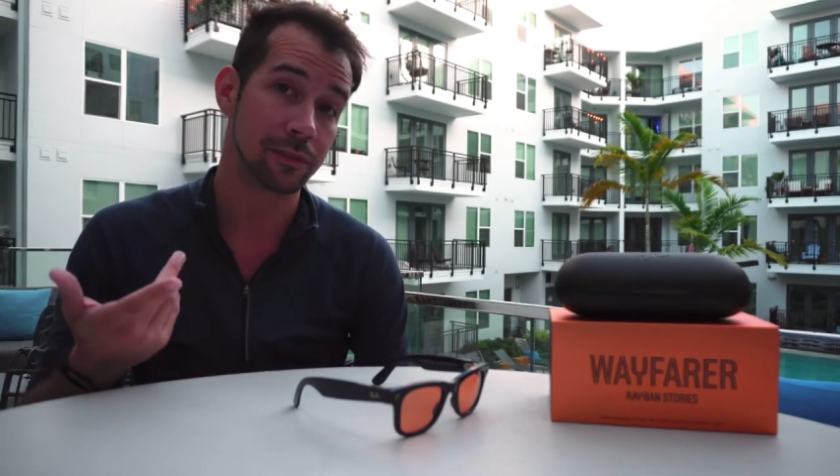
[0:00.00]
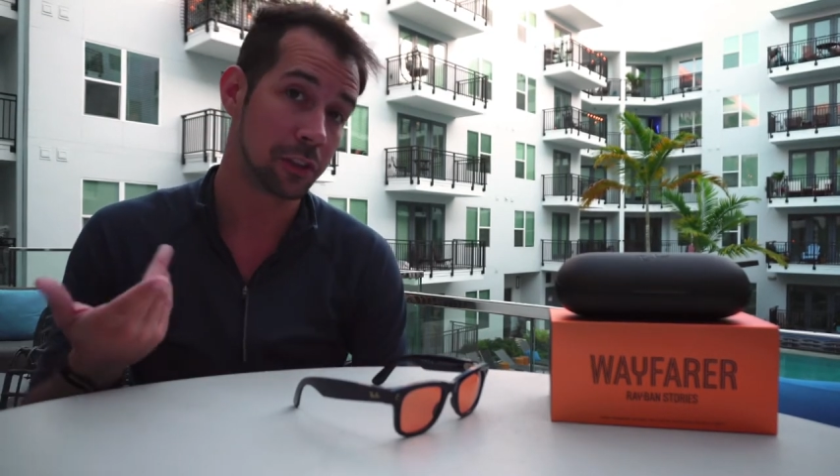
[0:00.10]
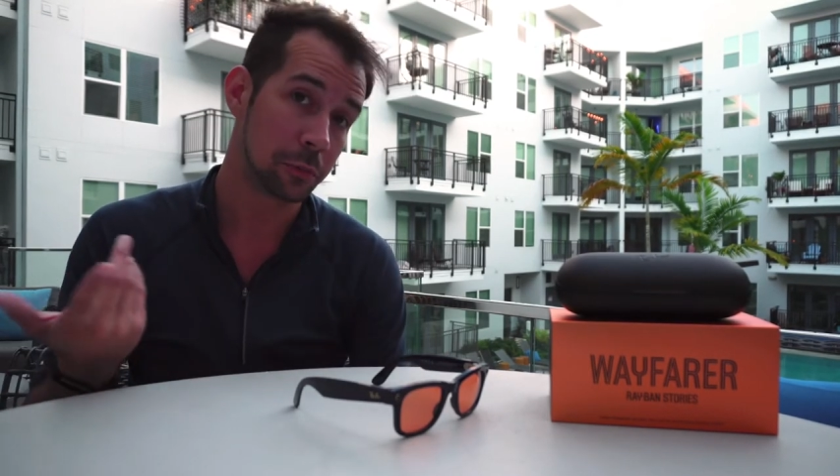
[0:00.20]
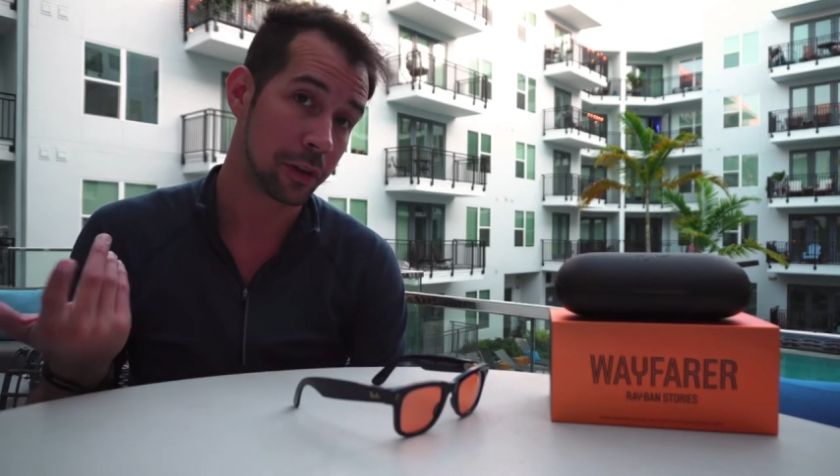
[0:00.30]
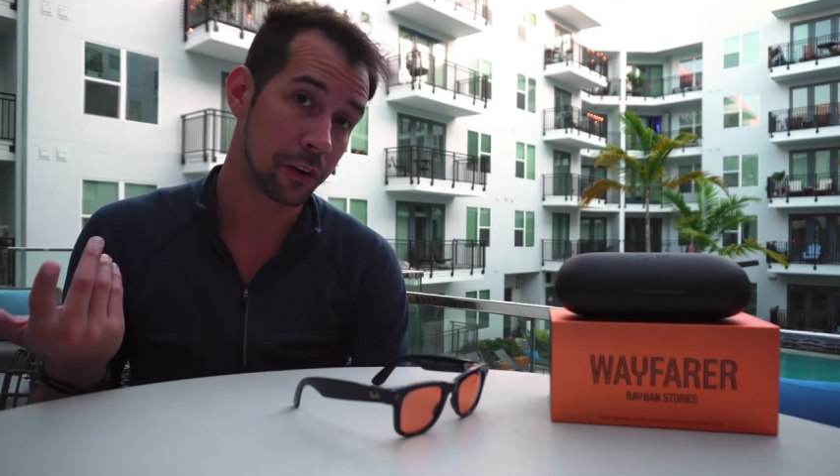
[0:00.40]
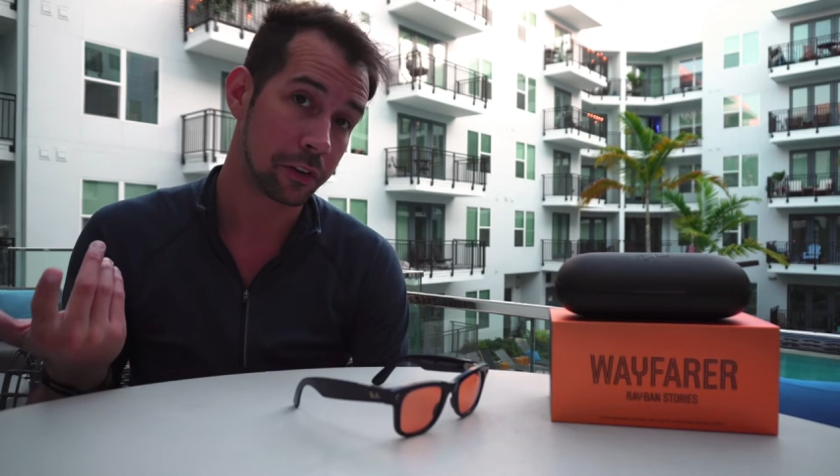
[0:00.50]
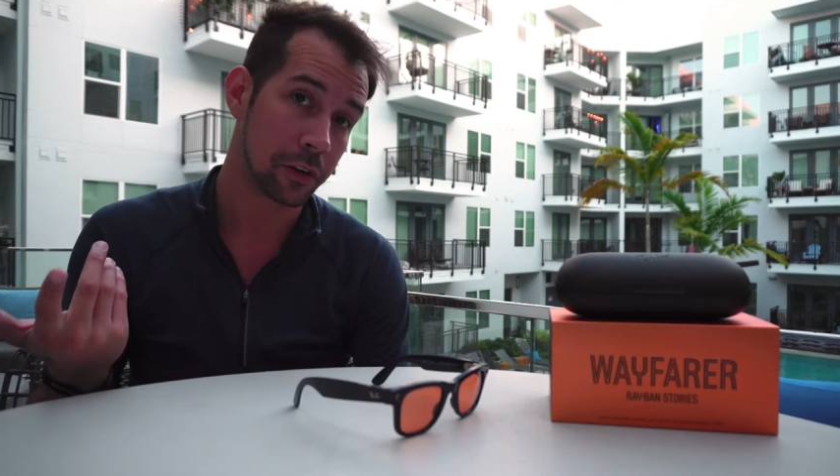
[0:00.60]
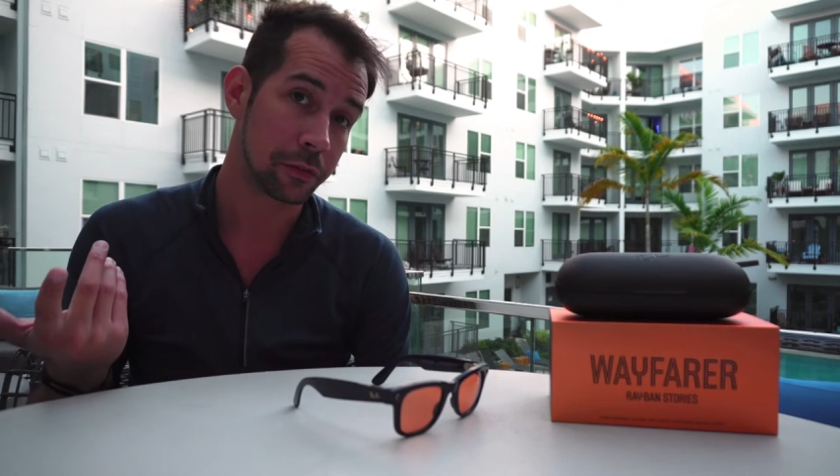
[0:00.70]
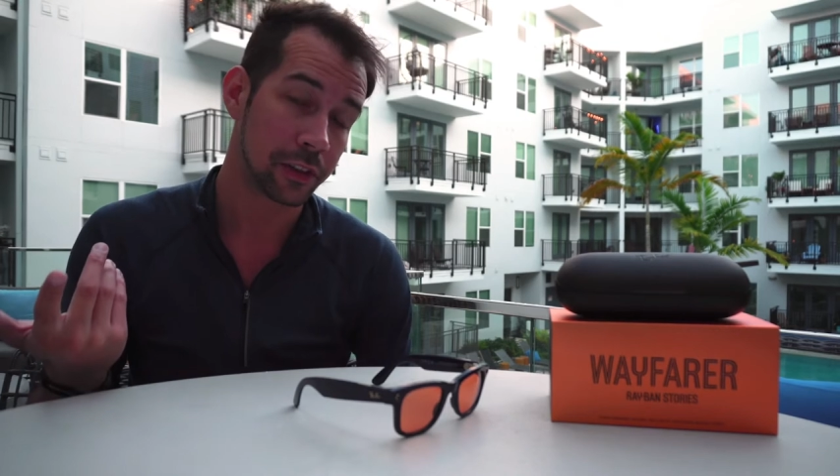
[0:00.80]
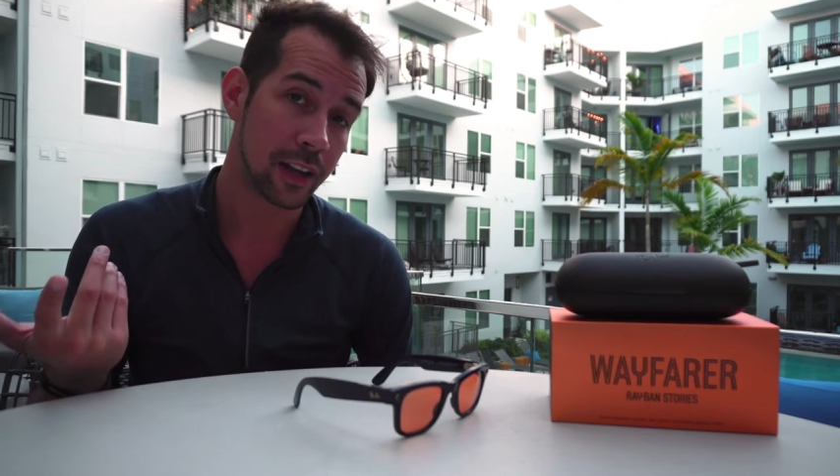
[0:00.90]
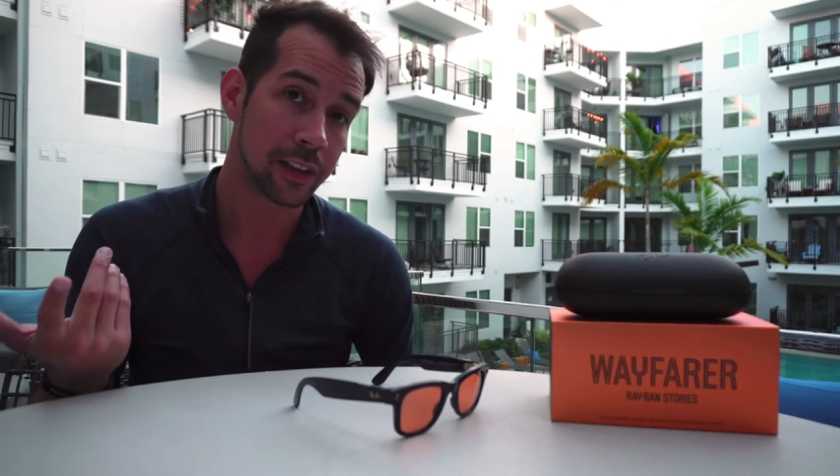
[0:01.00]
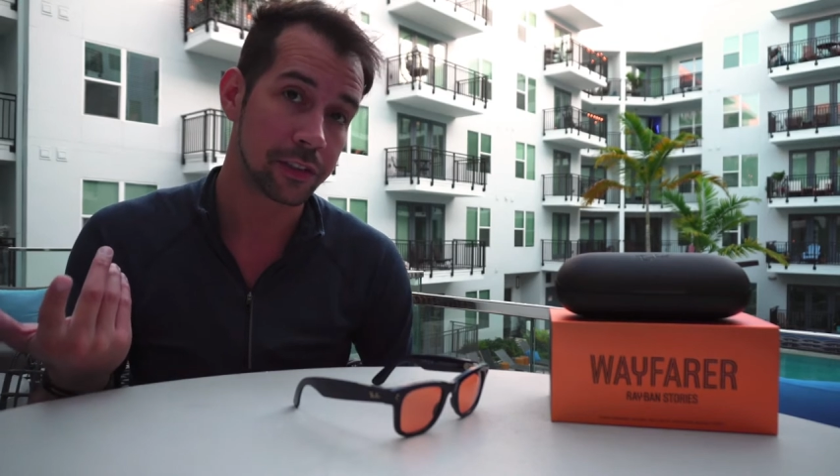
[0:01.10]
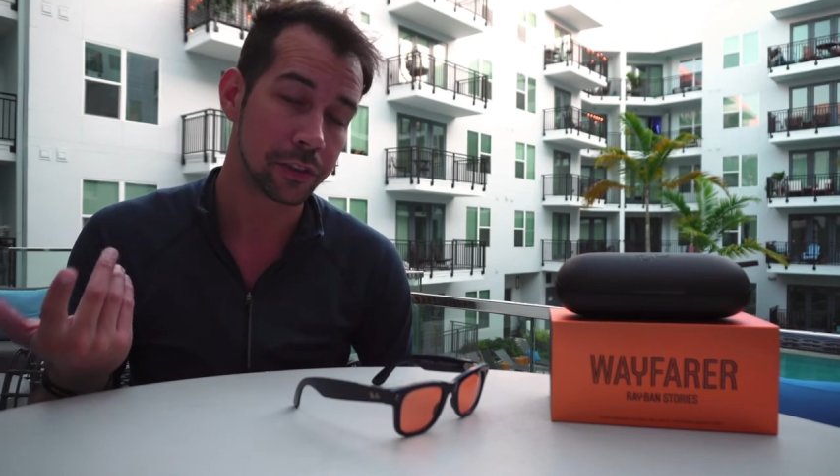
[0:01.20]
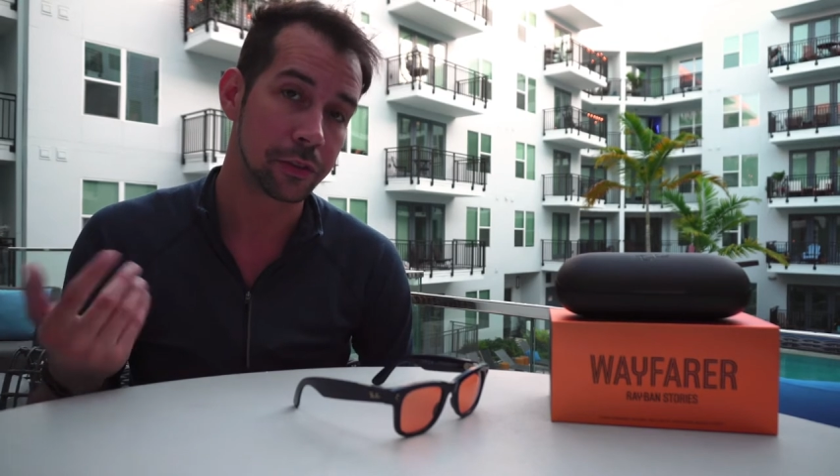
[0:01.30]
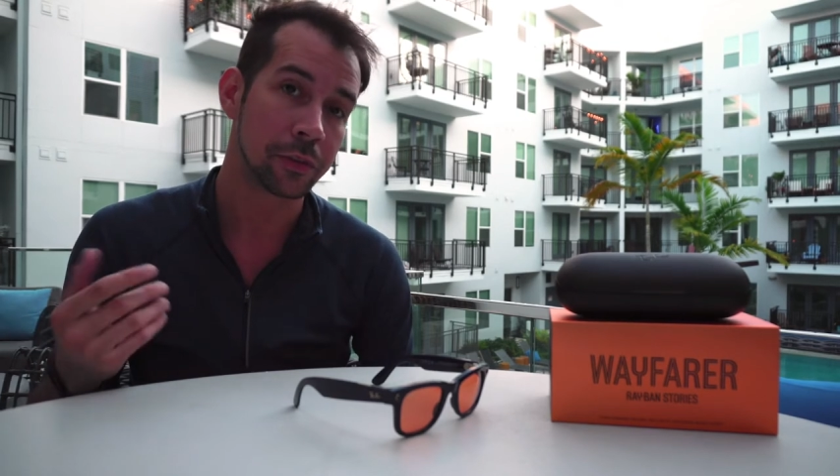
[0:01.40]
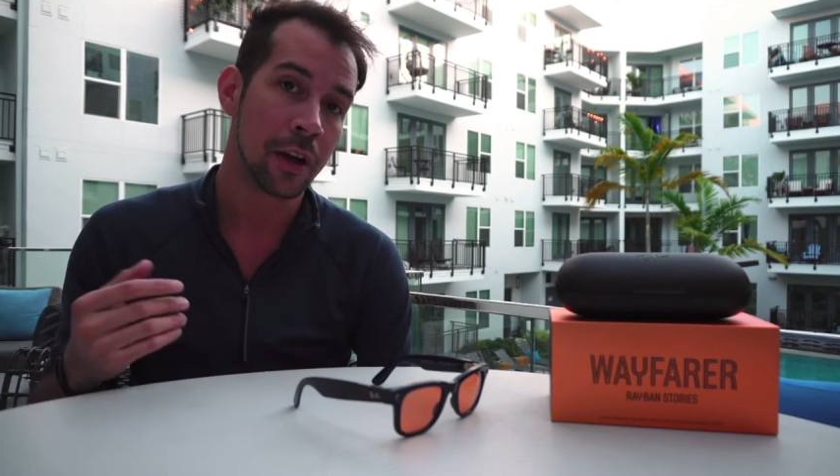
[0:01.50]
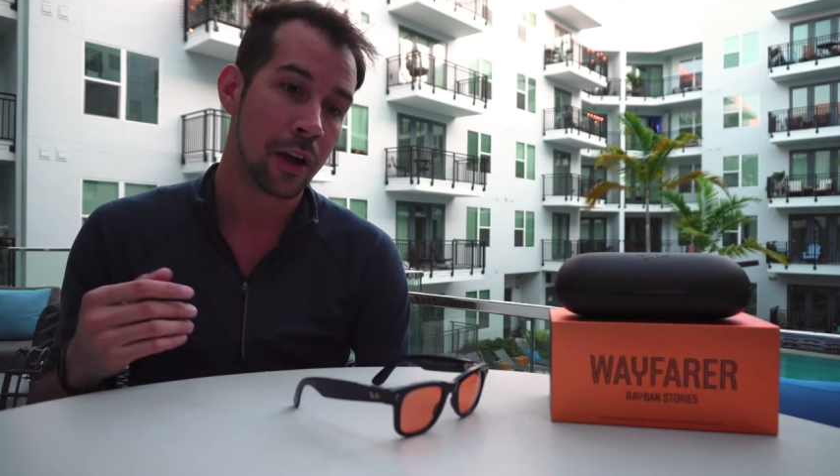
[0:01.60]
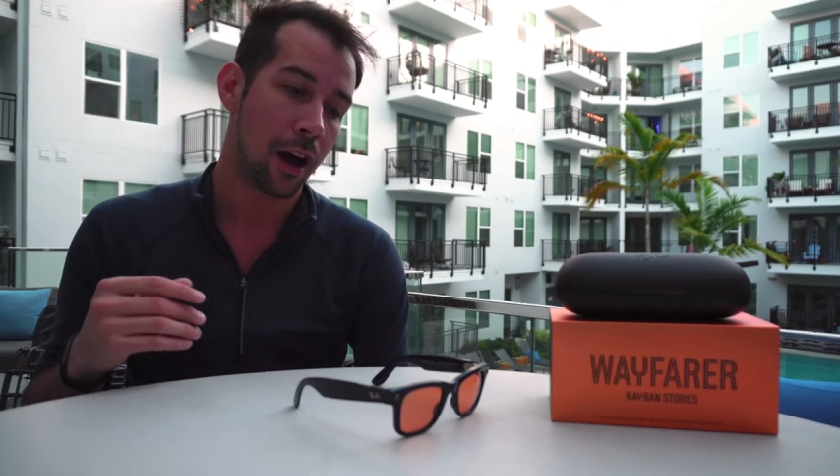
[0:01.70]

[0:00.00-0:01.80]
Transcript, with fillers: a little bit earlier if you'd like to,